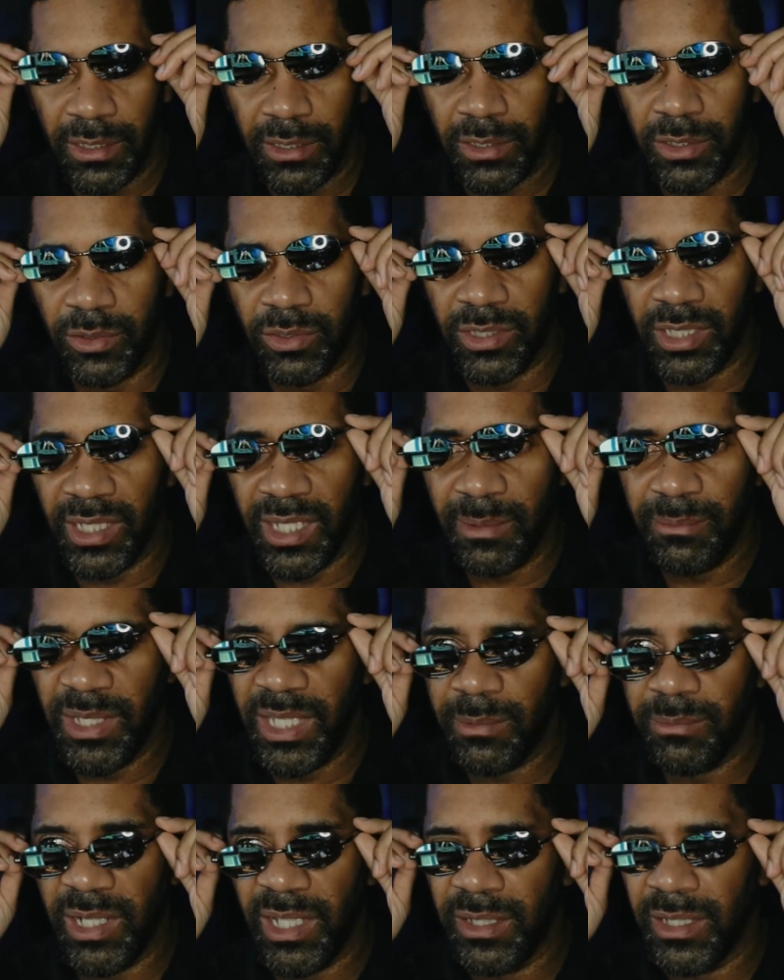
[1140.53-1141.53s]
So till I
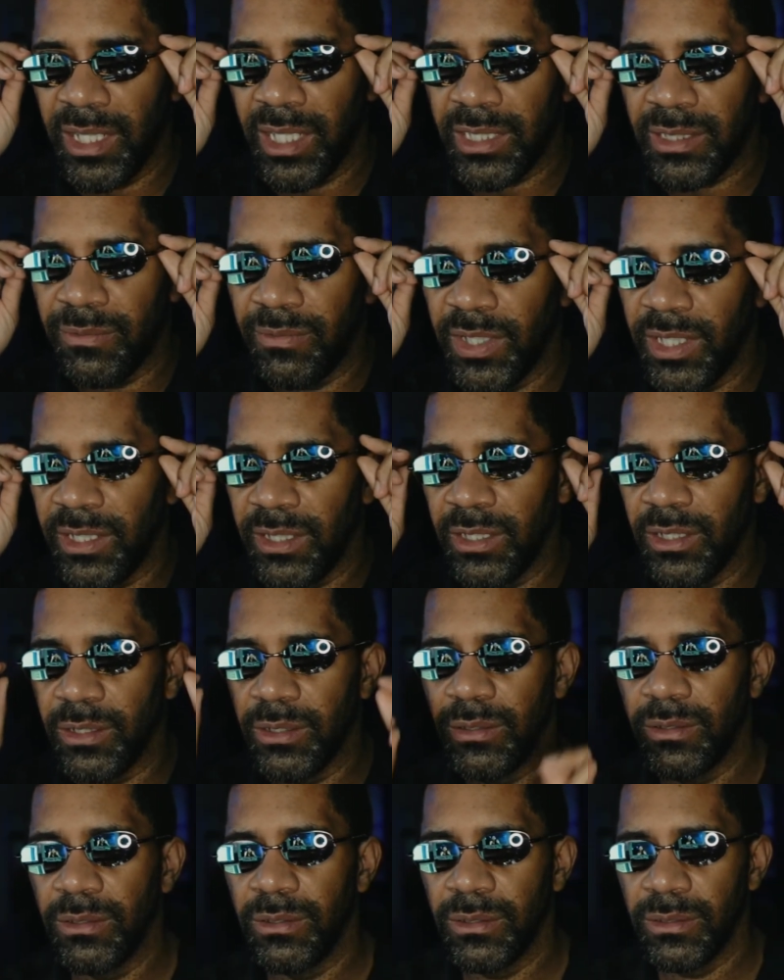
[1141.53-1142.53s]
make my next
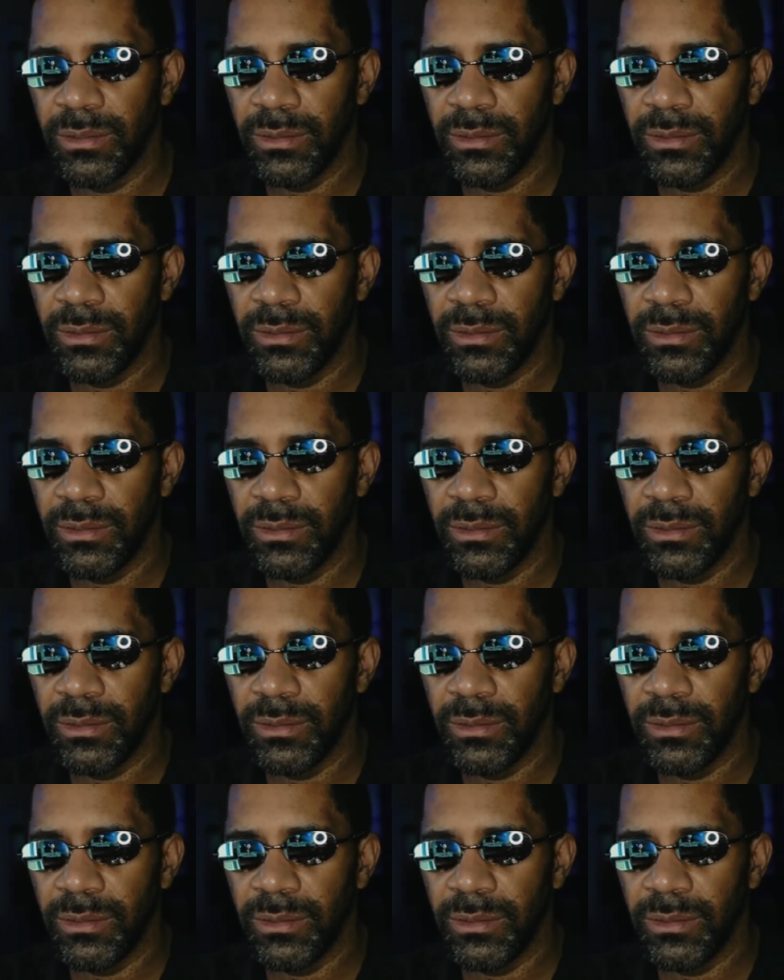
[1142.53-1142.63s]
video,